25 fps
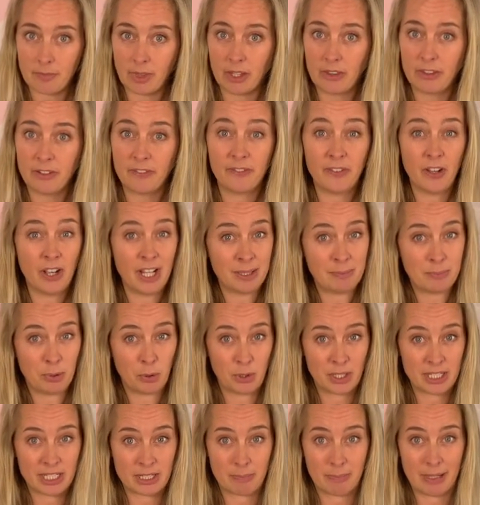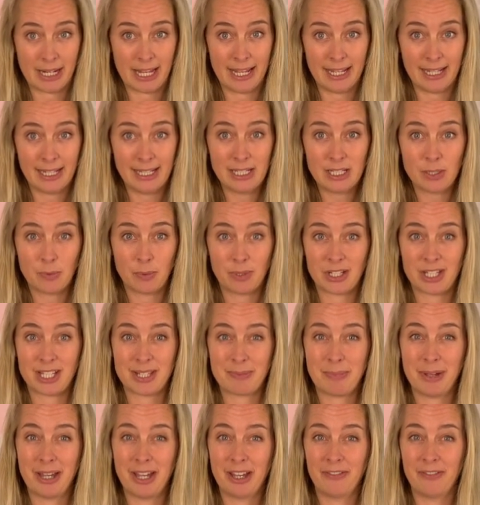The fine point blade, which is
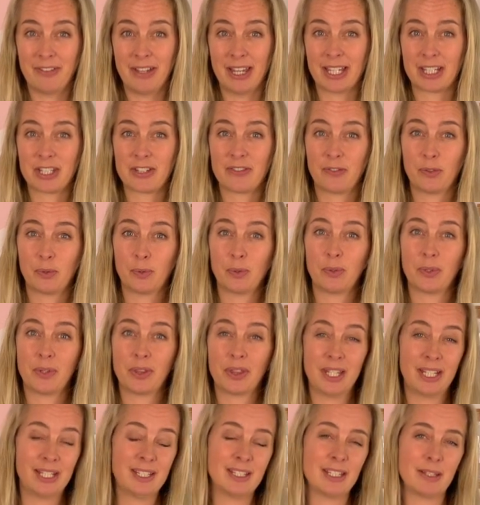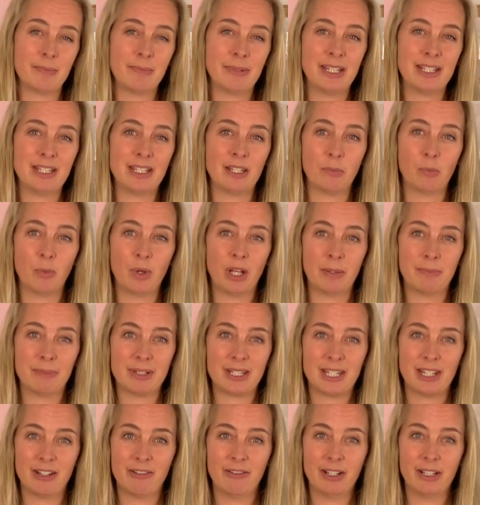perfect for thin to medium weight
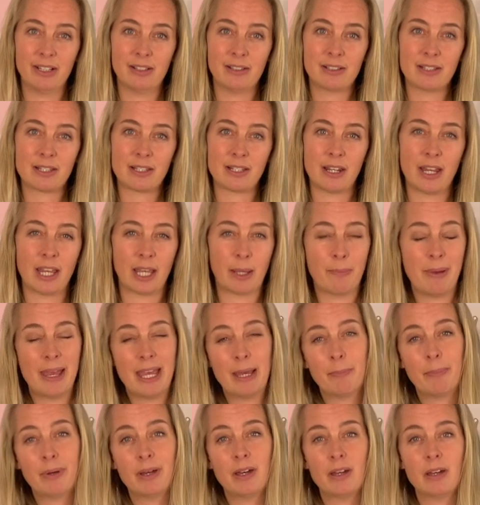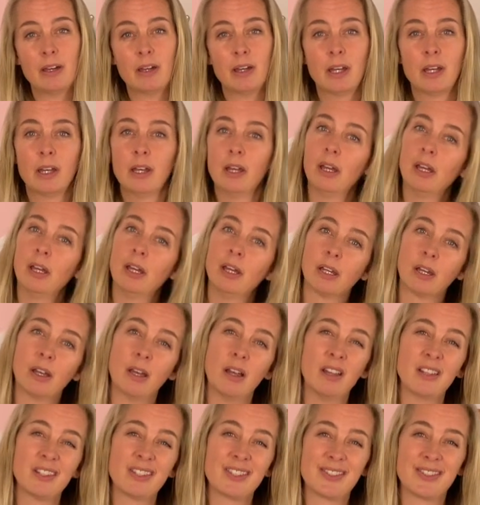materials like paper,
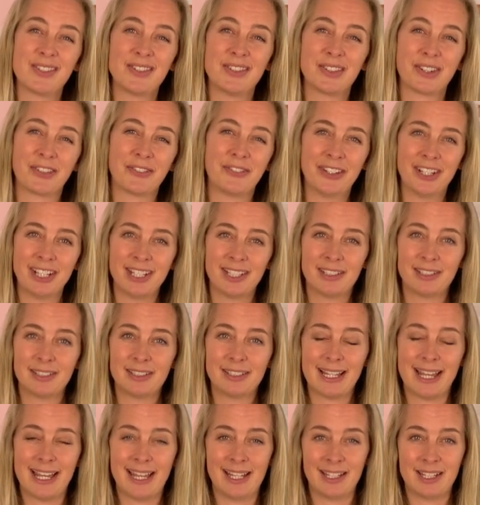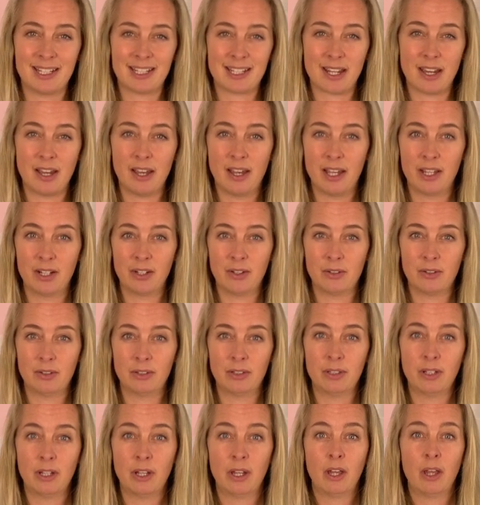cardstock, vinyl and
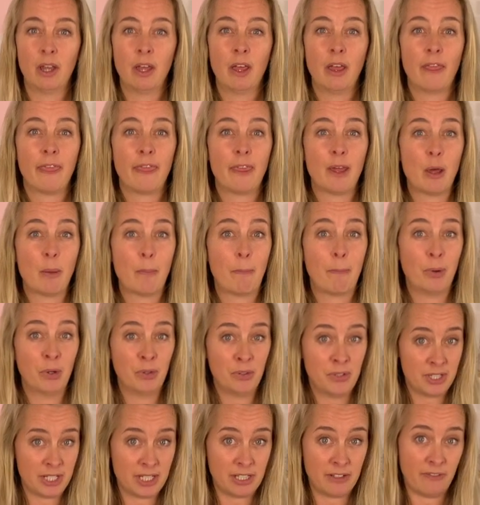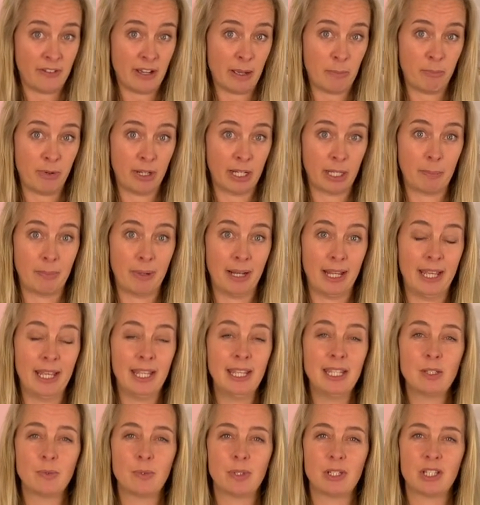iron-on. The bonded fabric
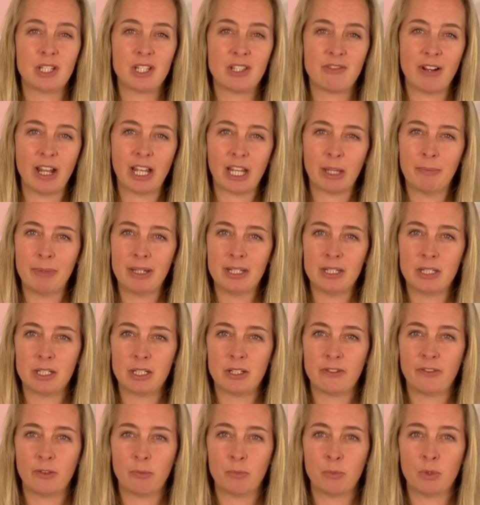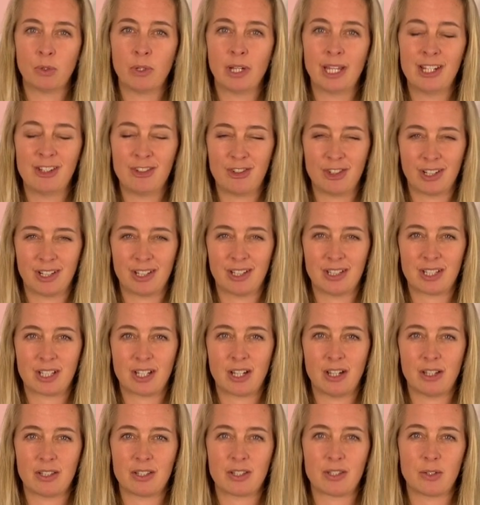blade, which is recommended for more intricate
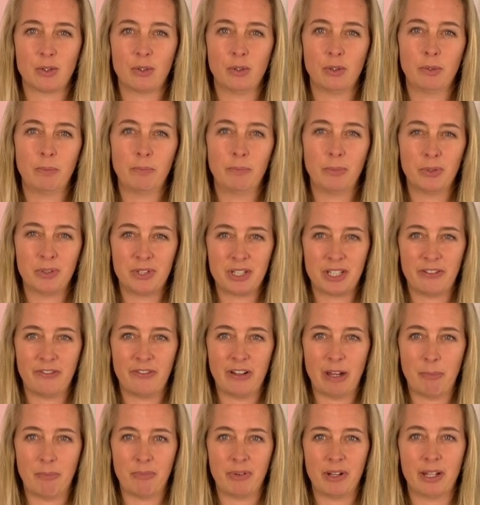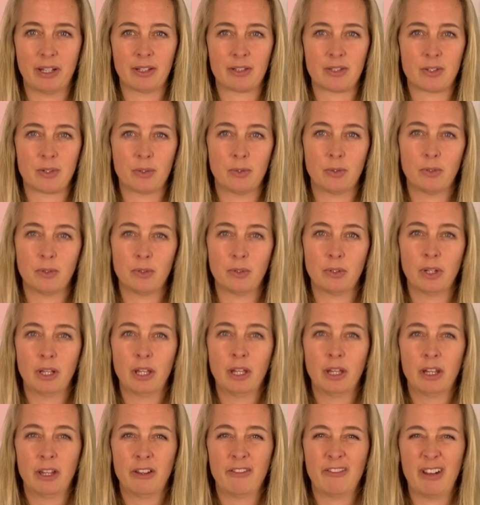cuts on bonded fabrics or
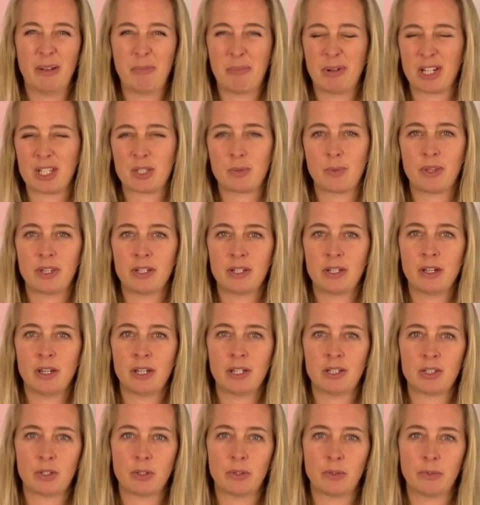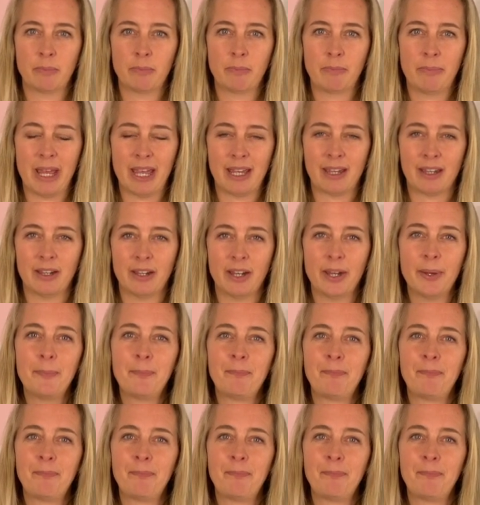fabrics with an ironed-on backer.